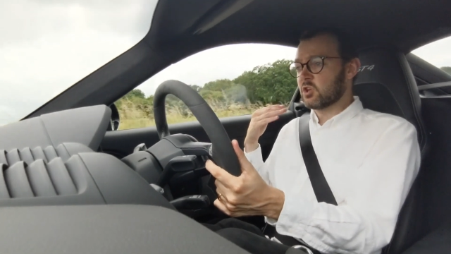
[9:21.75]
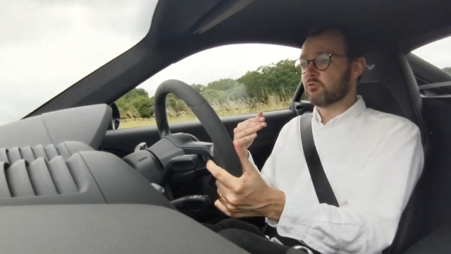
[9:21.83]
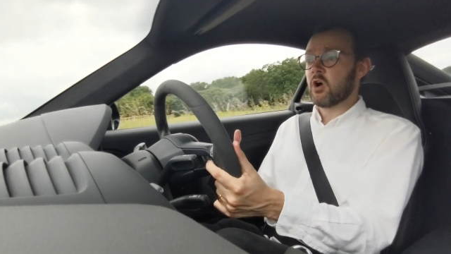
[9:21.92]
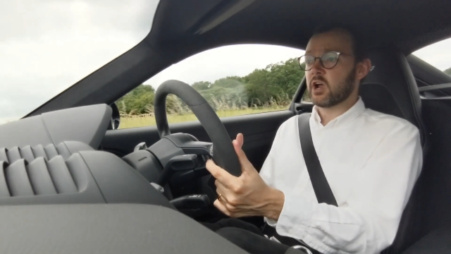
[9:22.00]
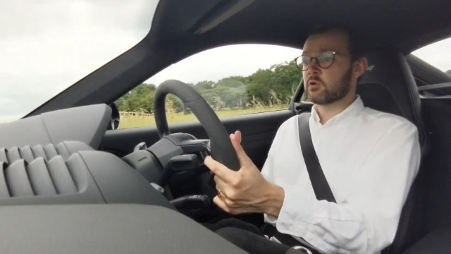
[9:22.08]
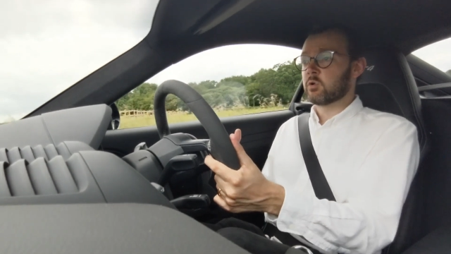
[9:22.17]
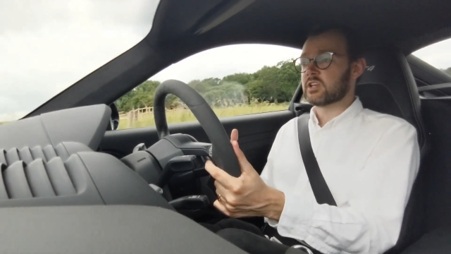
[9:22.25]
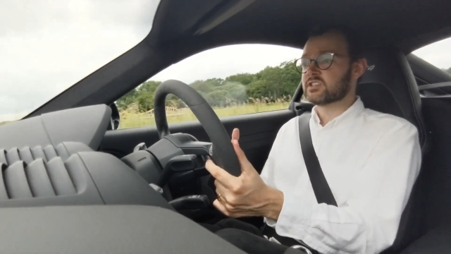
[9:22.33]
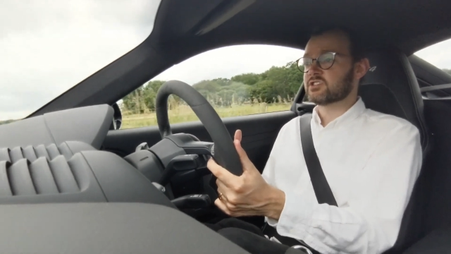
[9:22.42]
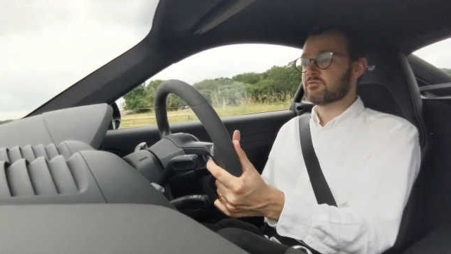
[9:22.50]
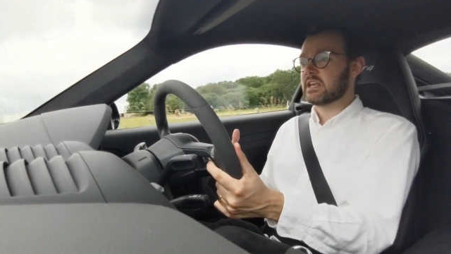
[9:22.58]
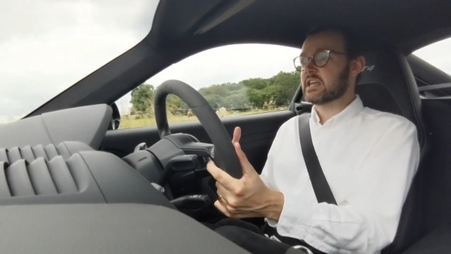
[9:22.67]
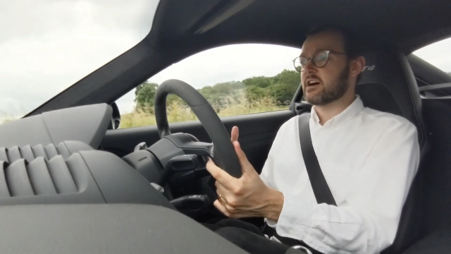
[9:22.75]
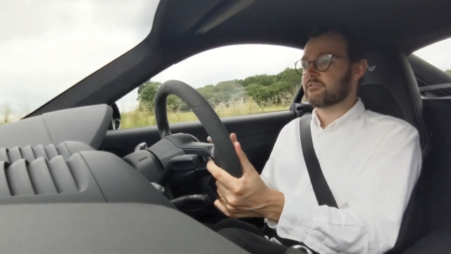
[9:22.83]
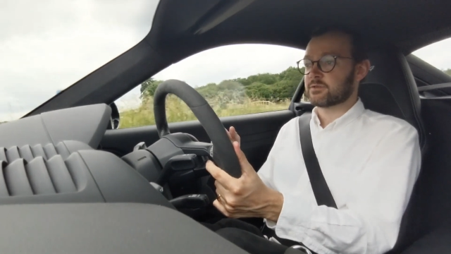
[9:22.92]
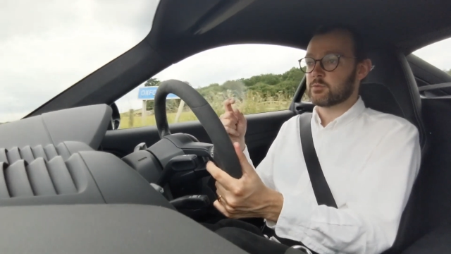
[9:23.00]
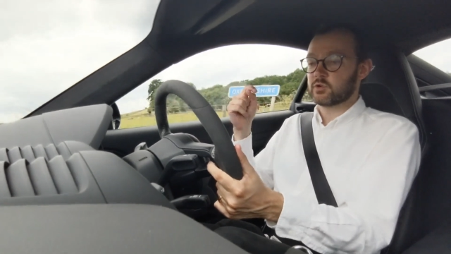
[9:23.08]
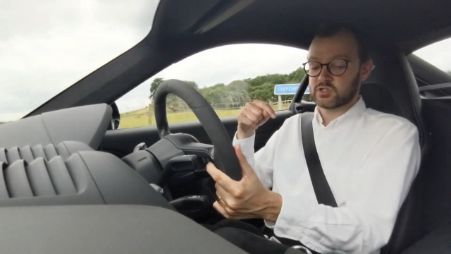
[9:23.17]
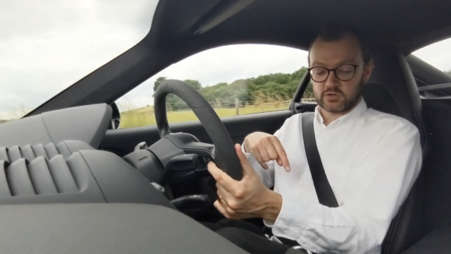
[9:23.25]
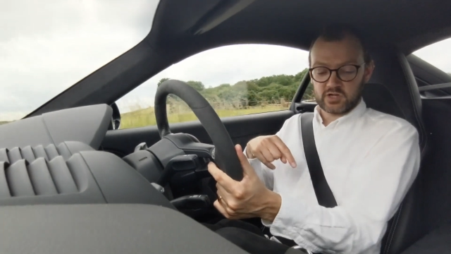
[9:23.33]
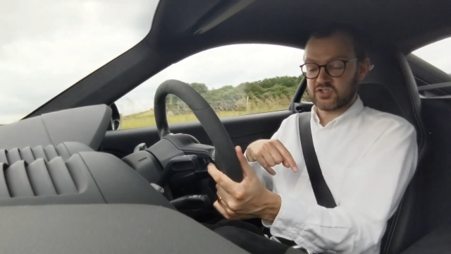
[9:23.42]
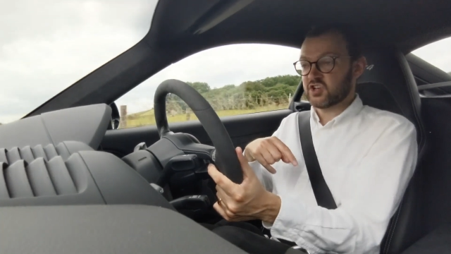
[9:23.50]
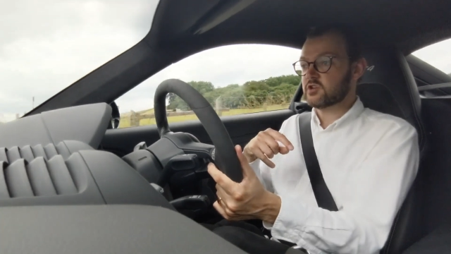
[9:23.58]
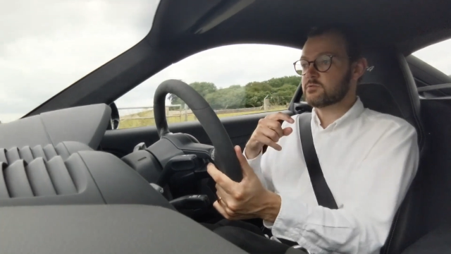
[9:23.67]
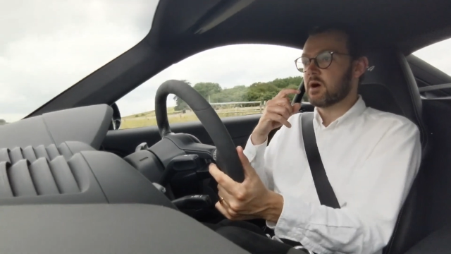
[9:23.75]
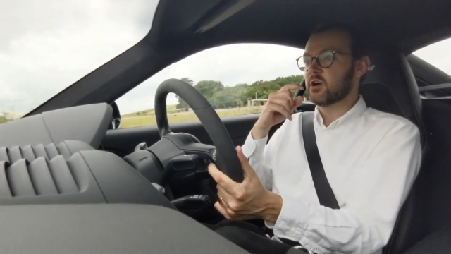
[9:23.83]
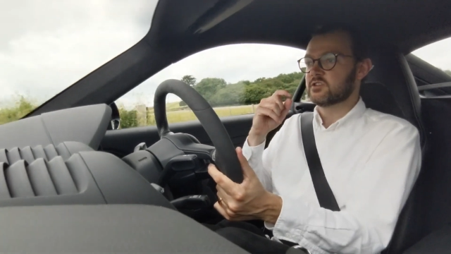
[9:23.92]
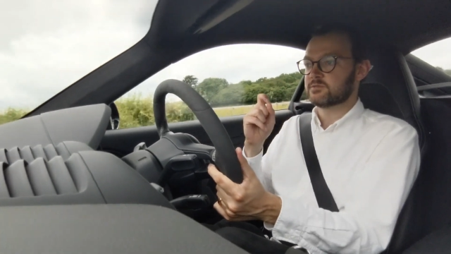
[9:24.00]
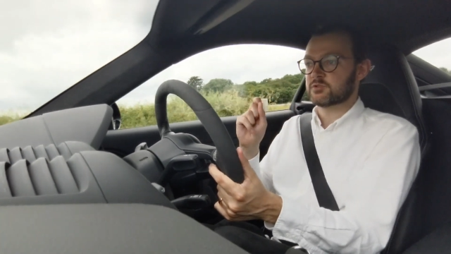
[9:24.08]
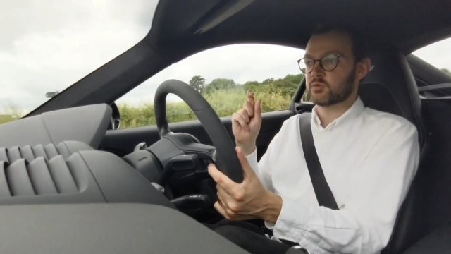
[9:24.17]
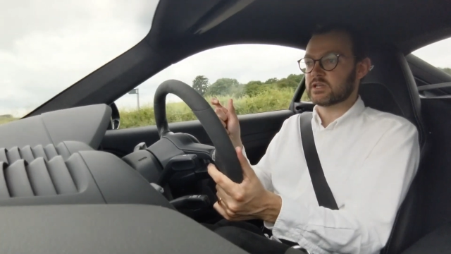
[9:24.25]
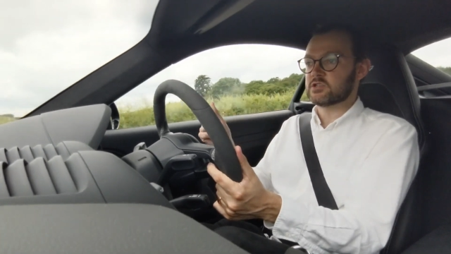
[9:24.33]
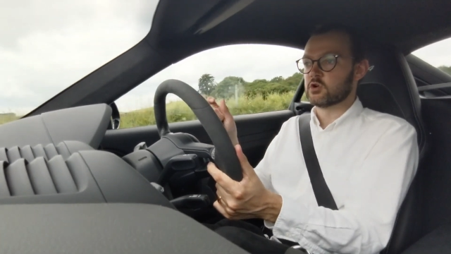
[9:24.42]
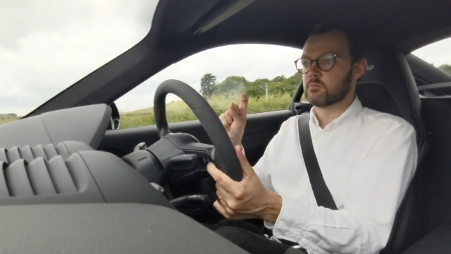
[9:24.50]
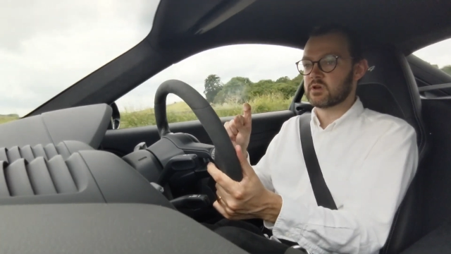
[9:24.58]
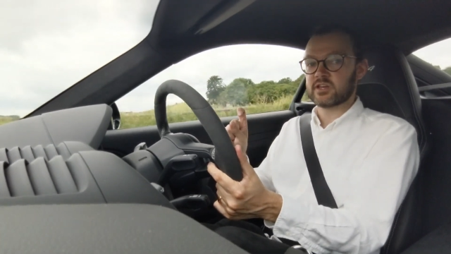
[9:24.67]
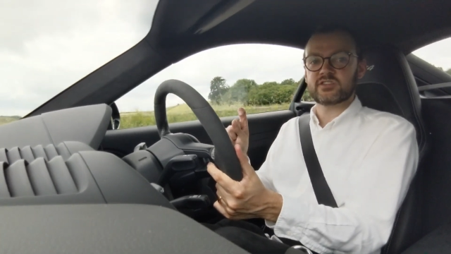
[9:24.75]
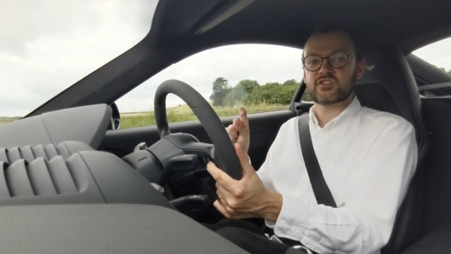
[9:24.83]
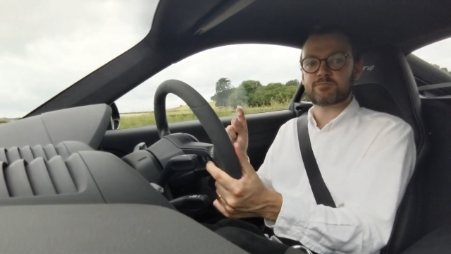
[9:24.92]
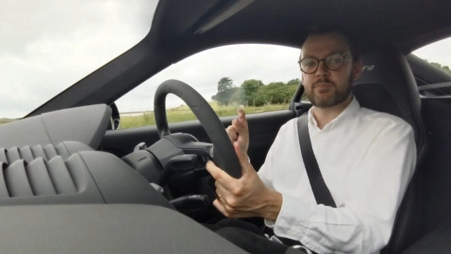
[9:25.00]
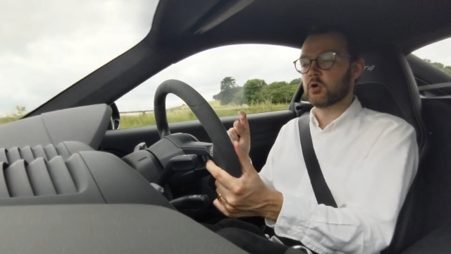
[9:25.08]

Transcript: the ride quality is really comfortable it's got the two modes between normal and